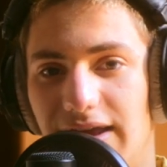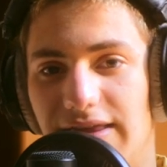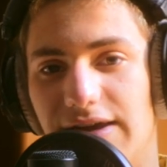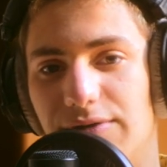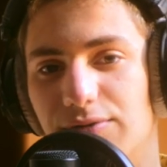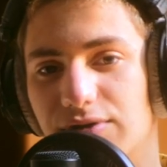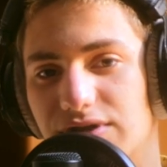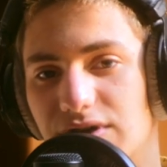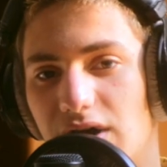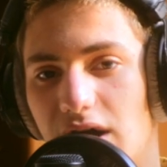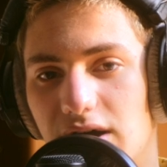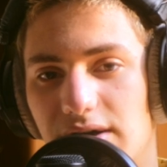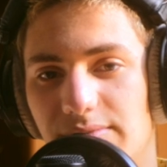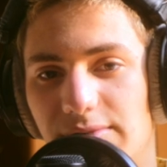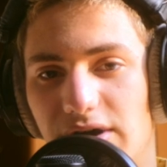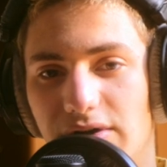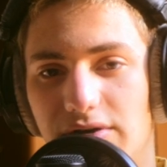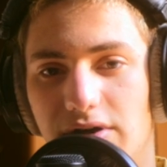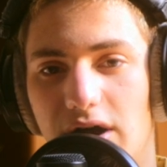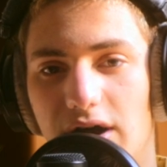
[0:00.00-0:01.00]
and they would
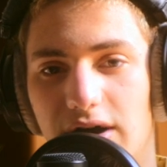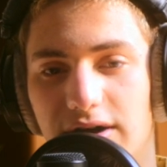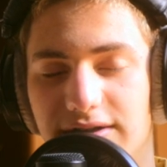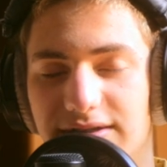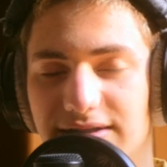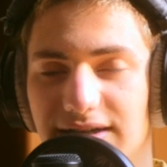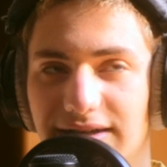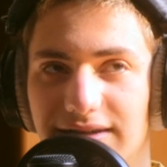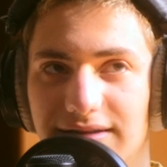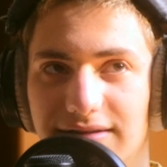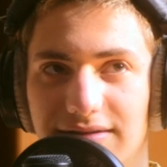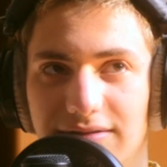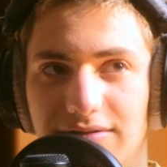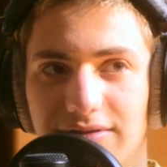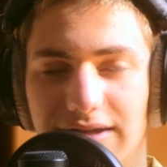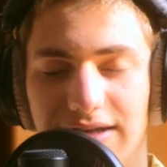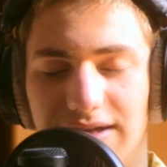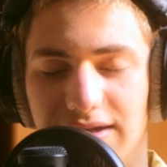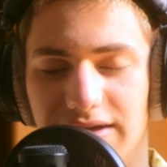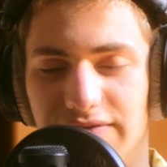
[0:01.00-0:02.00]
talk about cars that
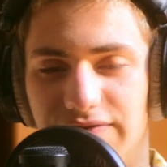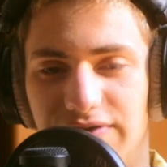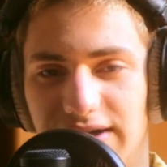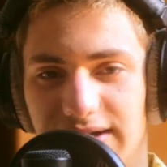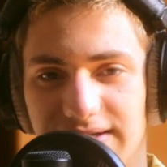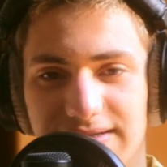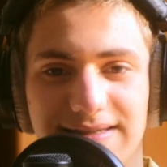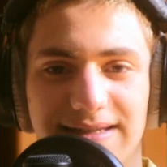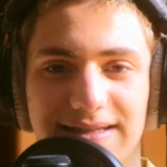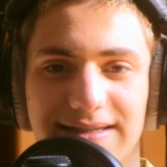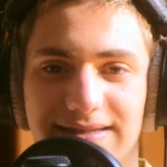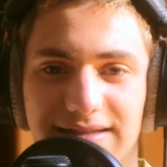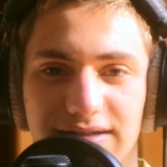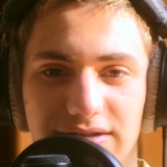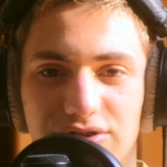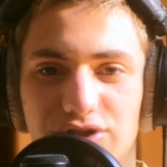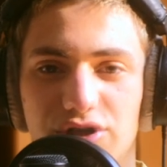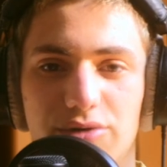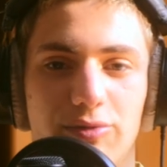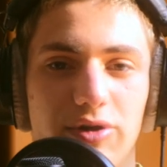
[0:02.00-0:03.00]
didn't even
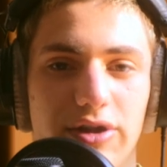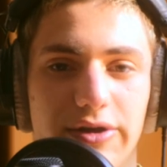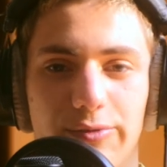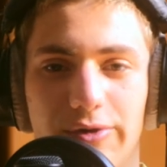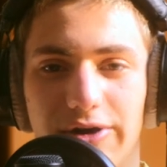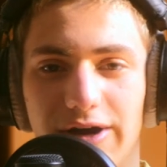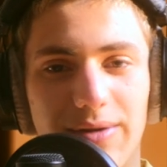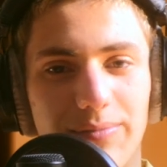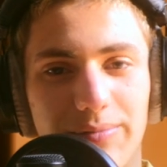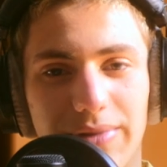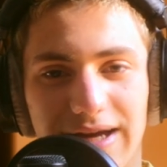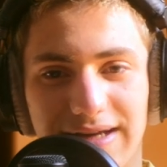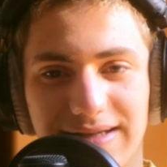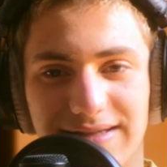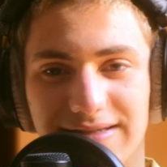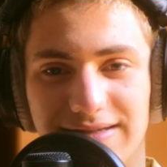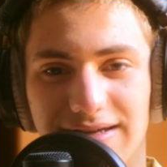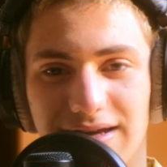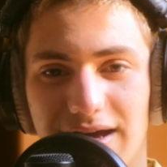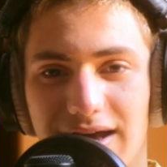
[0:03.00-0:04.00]
exist in Germany, where I'm
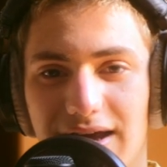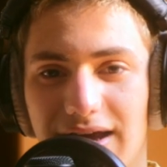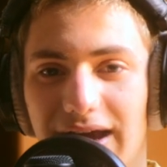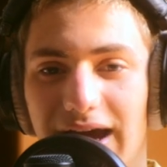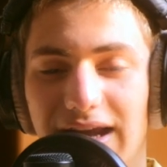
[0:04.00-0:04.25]
based.